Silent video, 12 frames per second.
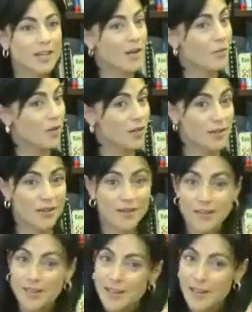and I'm going to
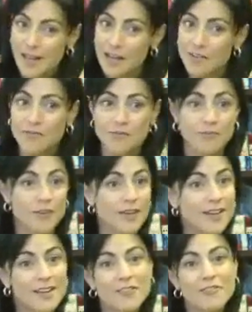have
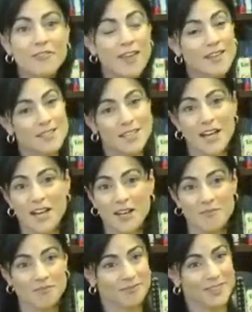
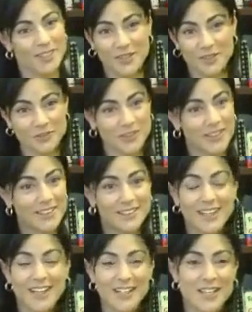FaceTime,
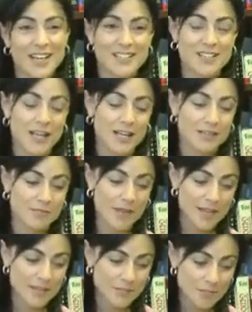
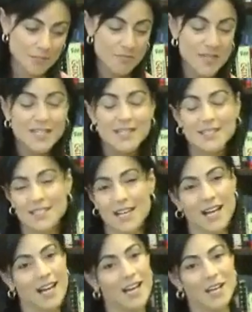and media
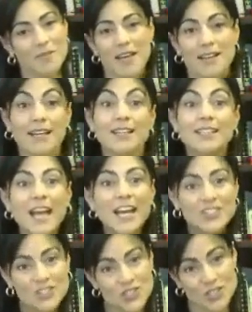time and
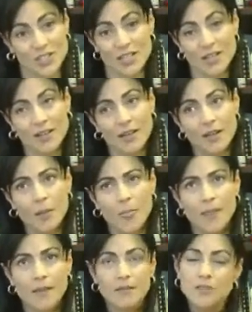attention,
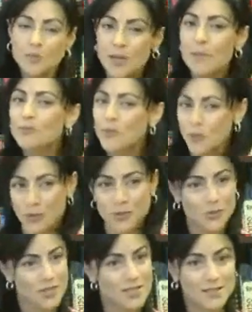sometimes for good
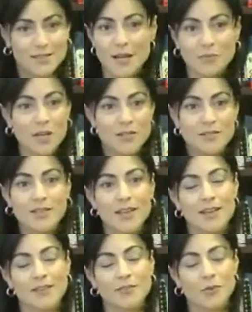reasons. I'm not
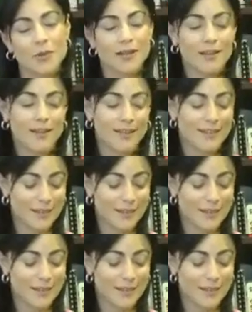saying for any,